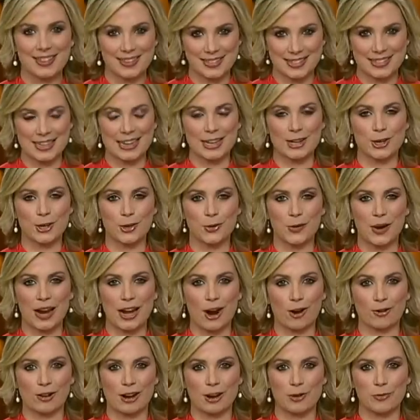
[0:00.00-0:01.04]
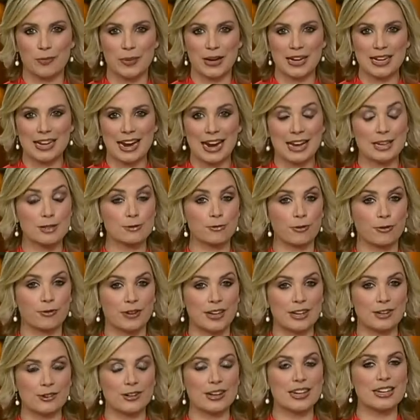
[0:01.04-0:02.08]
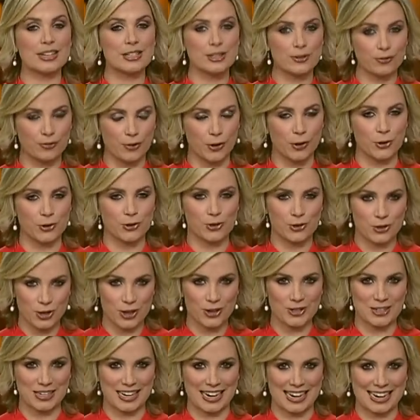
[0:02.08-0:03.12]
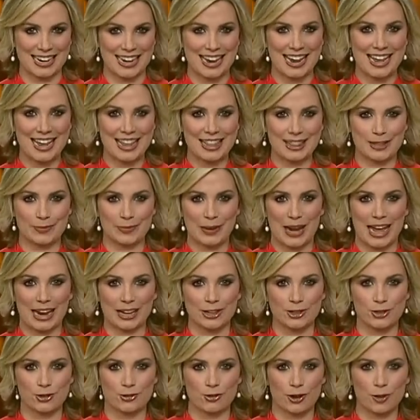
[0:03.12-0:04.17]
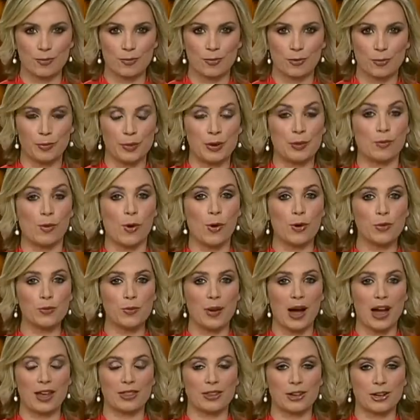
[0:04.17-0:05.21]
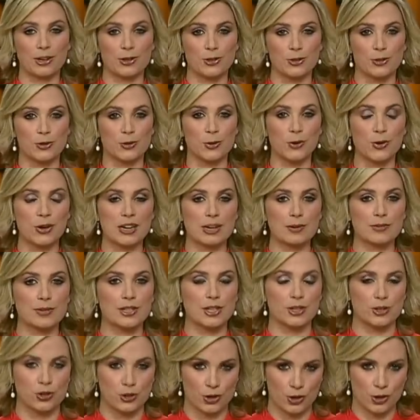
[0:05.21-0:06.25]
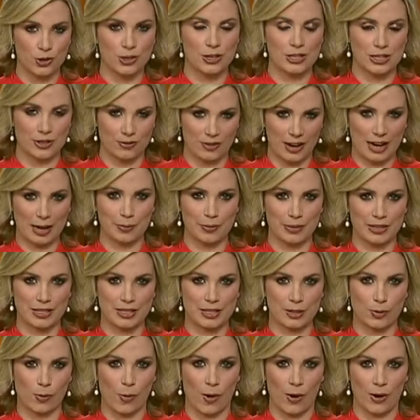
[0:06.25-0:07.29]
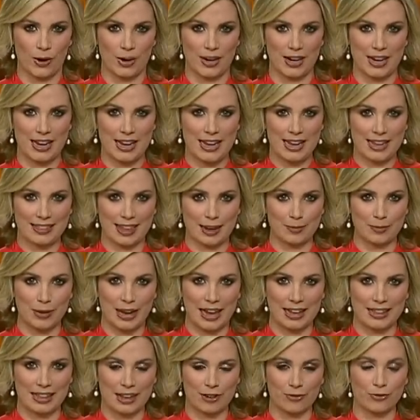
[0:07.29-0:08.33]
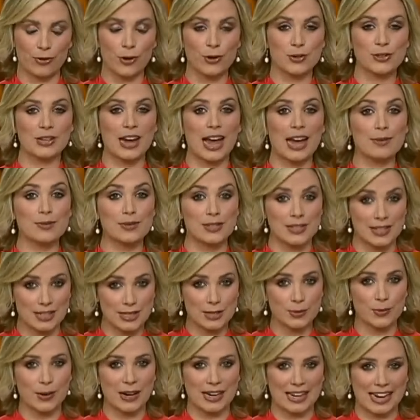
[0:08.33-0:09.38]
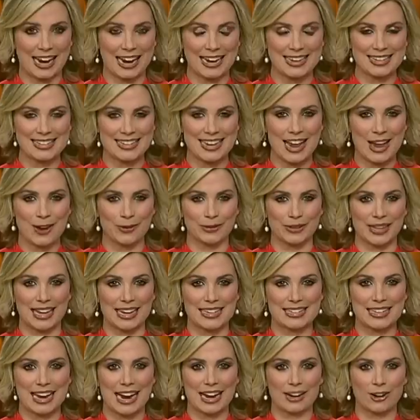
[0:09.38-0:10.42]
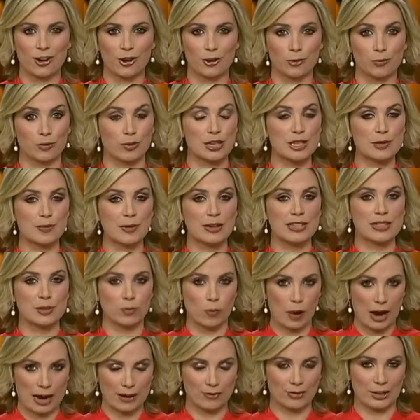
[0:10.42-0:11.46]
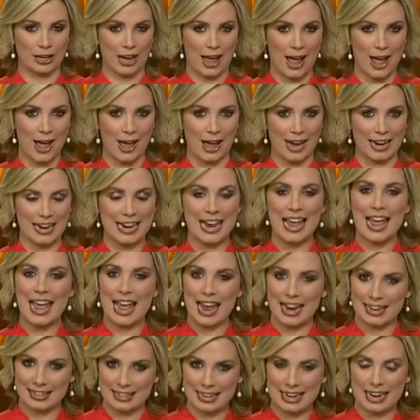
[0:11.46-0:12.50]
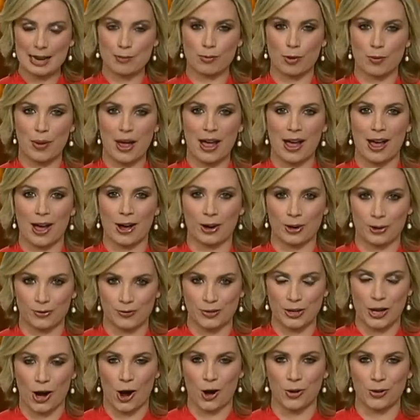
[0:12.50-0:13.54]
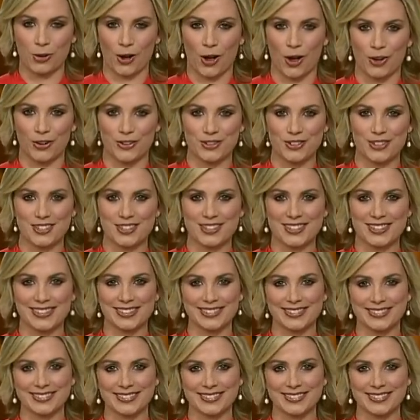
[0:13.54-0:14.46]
The CQNRL bid has revealed its first jersey. The playing strip will be worn by the consortium's junior development squad. They play their first games this weekend when they take on Brisbane's Wavell High and Keebra Park of the Gold Coast.